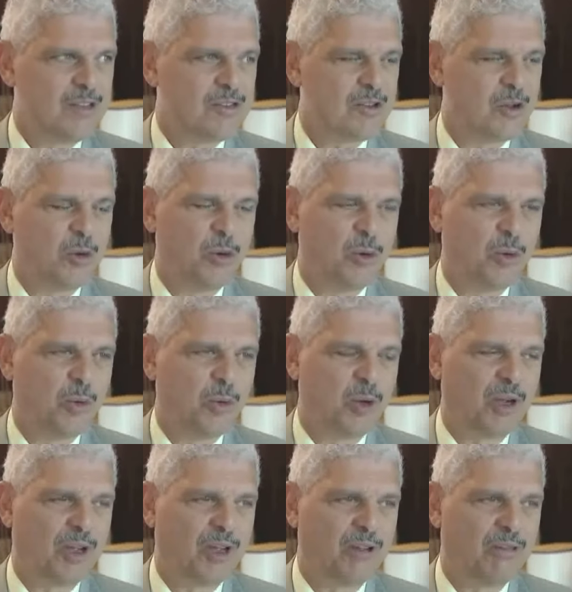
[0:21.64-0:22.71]
So
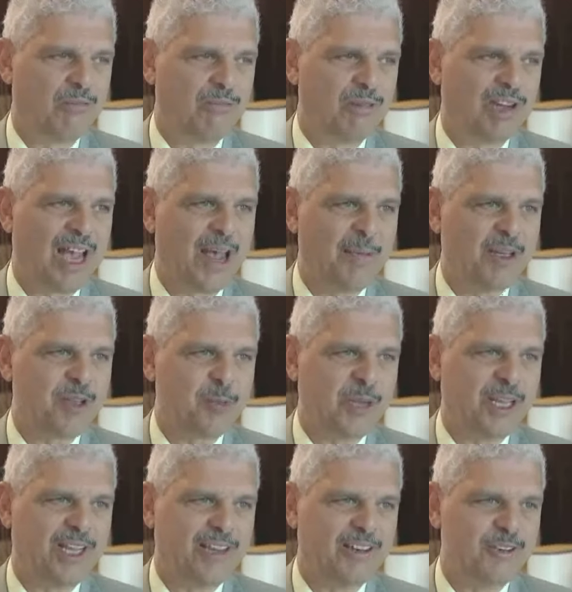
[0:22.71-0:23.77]
we're happy to
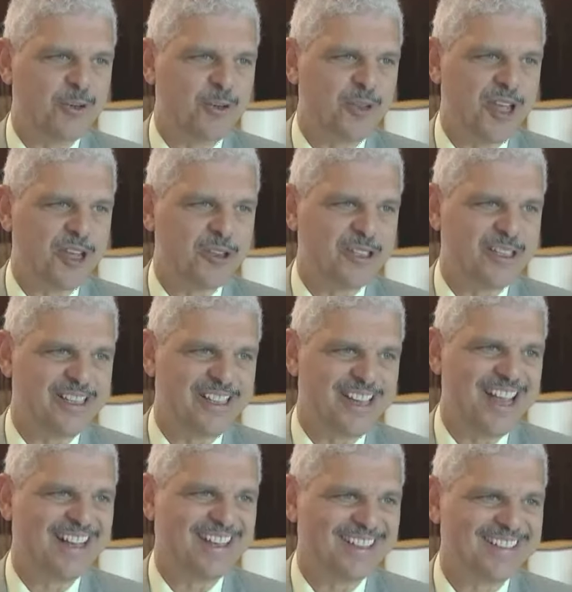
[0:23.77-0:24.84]
be here in
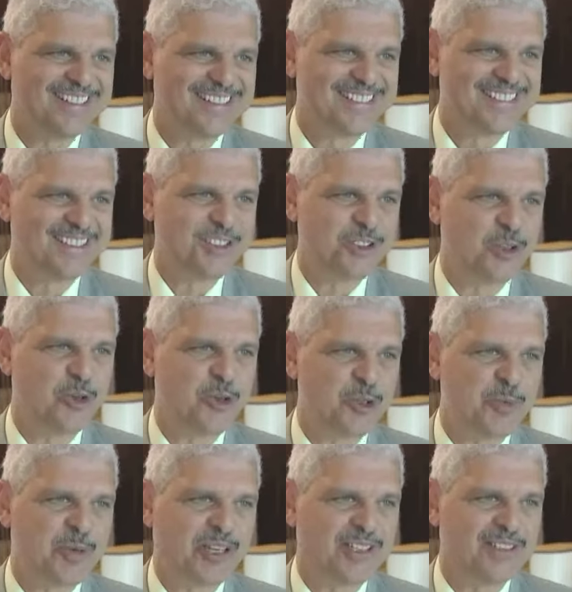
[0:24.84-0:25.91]
2010, so to
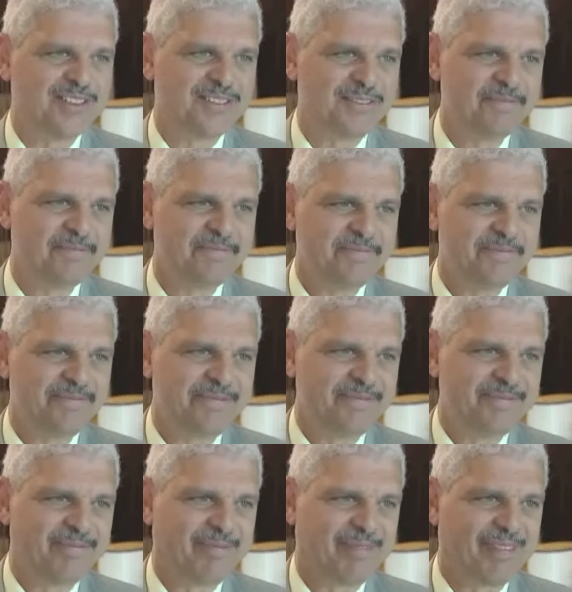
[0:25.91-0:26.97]
speak.
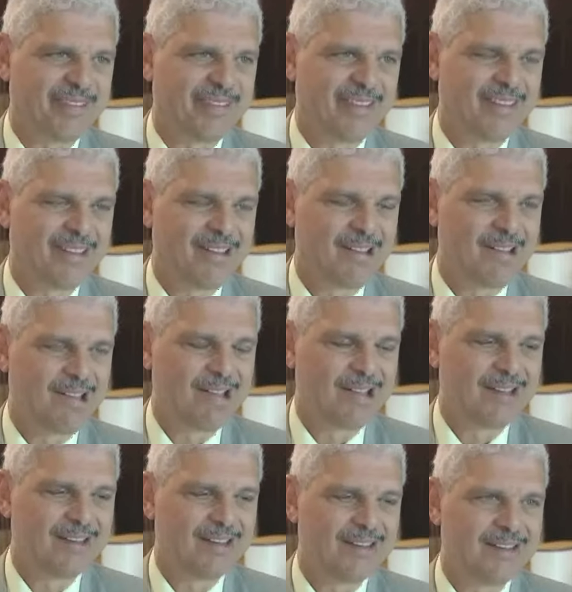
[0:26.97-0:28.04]
And you say it's
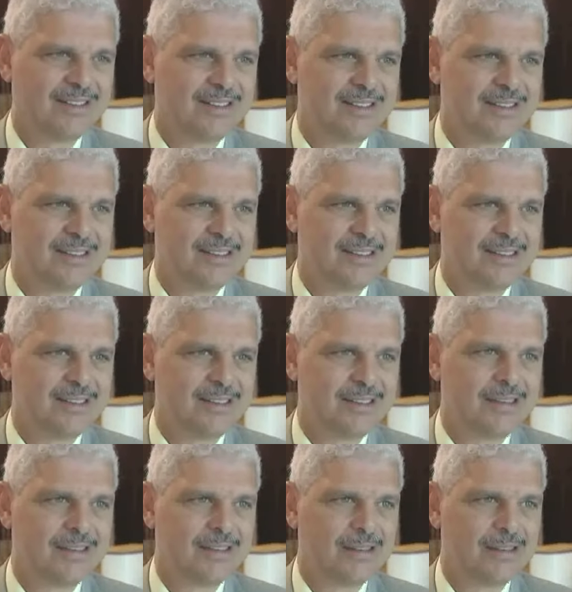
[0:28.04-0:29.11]
been a difficult year.
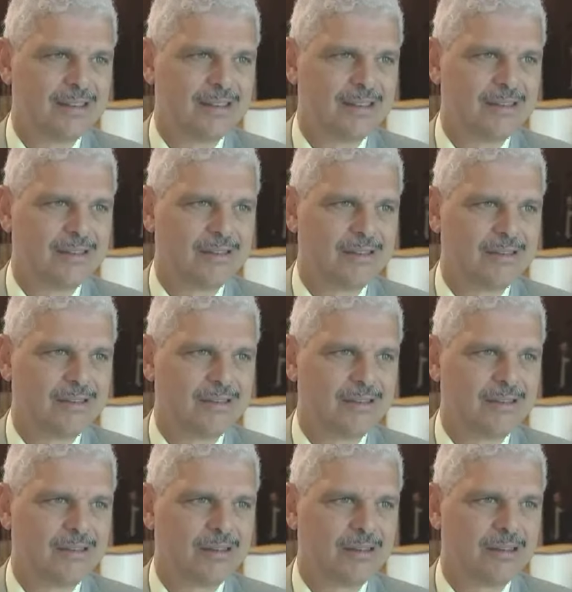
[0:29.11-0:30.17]
How, how would you
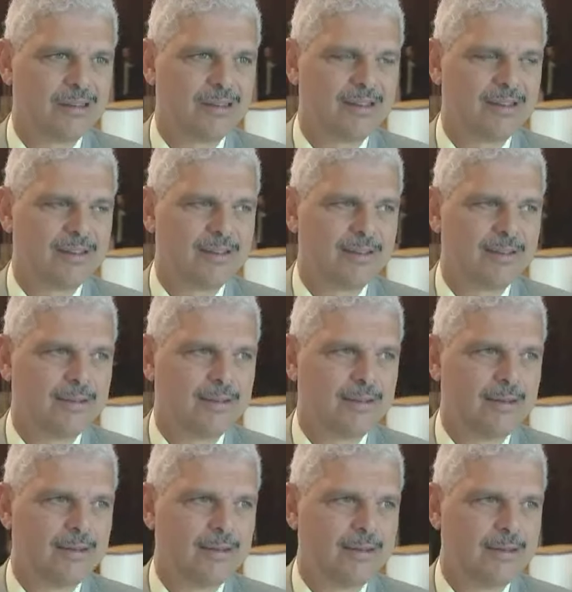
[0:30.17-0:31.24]
describe, say, the past 12
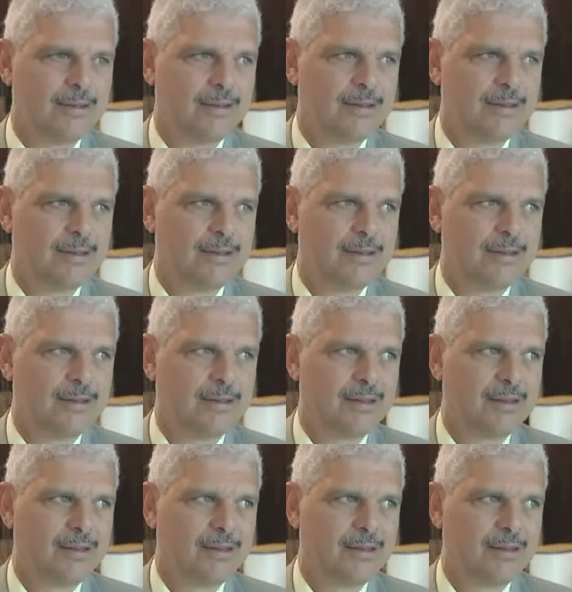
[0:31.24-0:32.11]
months in Dubai?